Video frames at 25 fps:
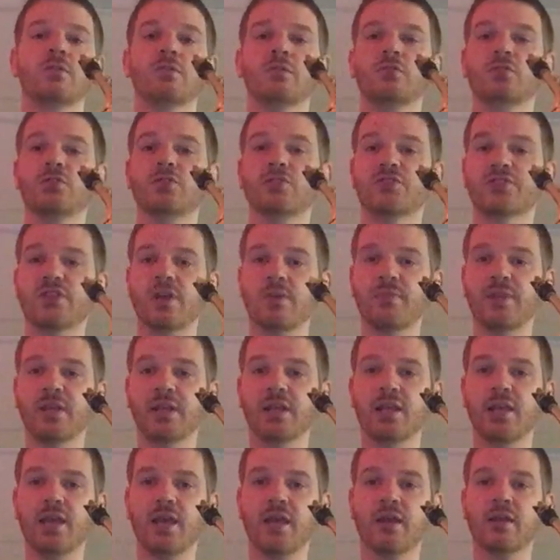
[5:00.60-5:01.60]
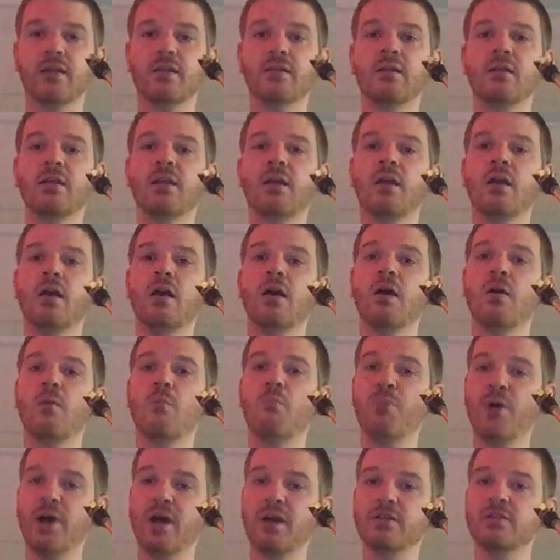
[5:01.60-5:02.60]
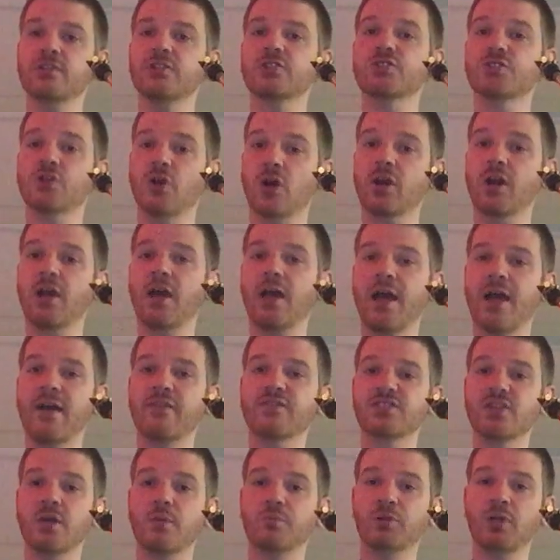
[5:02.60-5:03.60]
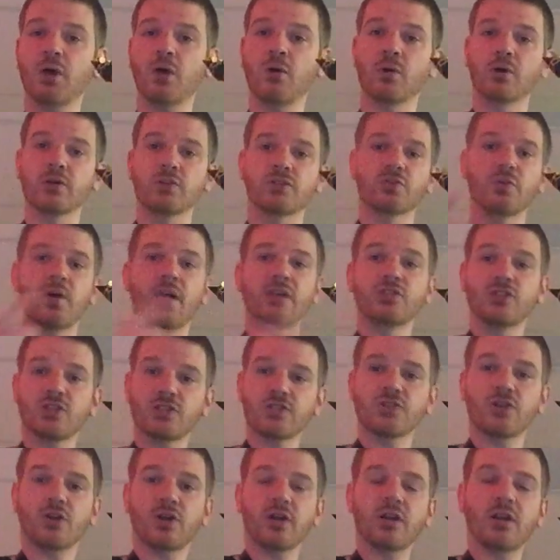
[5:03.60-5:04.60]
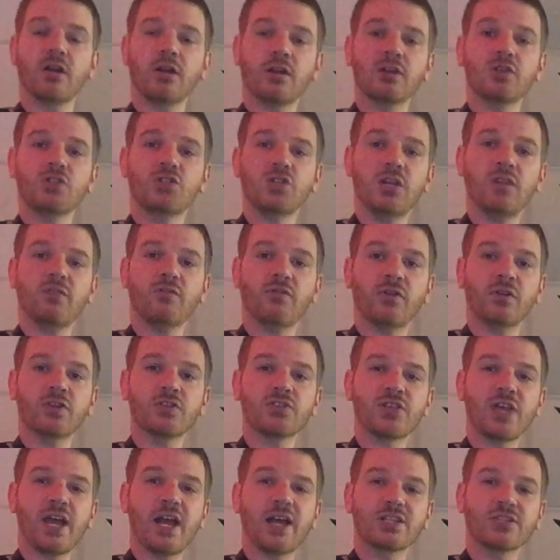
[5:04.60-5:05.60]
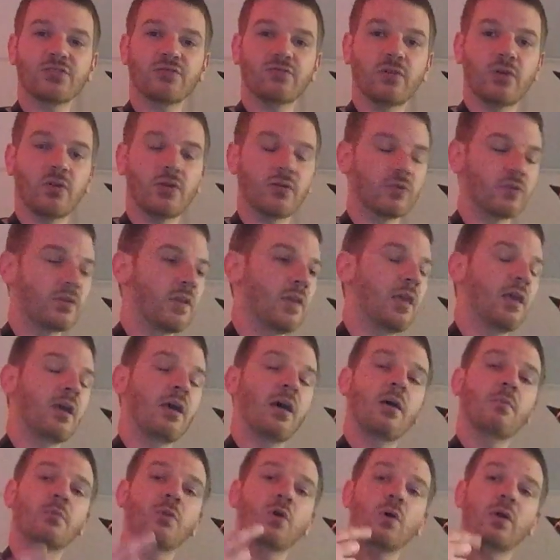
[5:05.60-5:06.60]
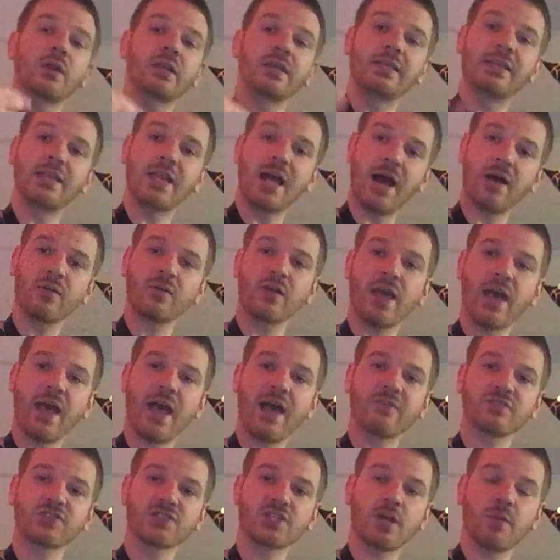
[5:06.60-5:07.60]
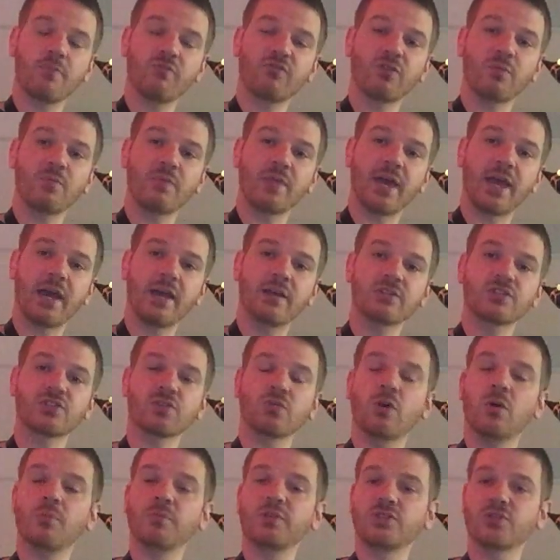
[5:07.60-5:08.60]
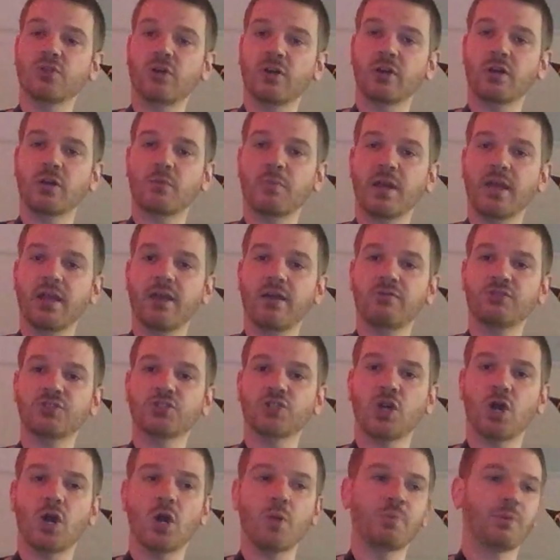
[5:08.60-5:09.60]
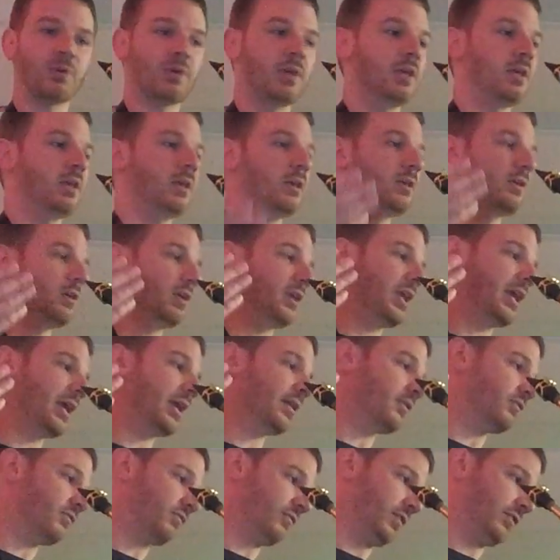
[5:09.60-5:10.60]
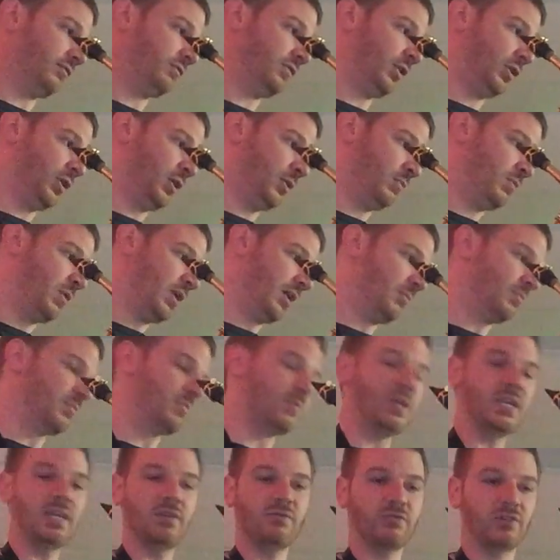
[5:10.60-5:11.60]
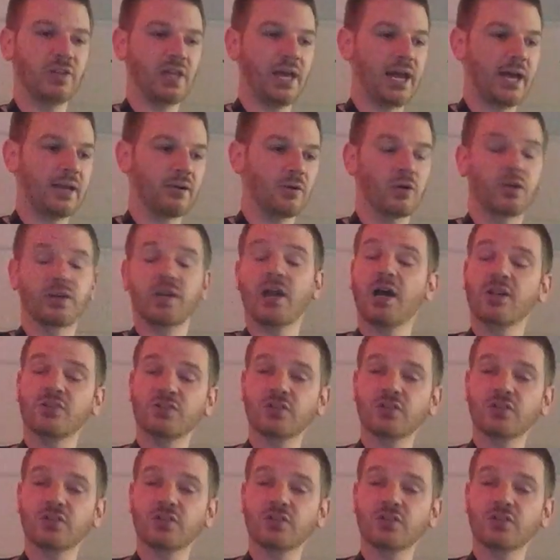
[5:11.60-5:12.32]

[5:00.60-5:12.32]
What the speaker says: do the same thing again, but start a half step lower. So I just started on a G for a saxophone. I'm going down a half step from that, so I'll be starting on my F sharp. Again, if you're a B flat or if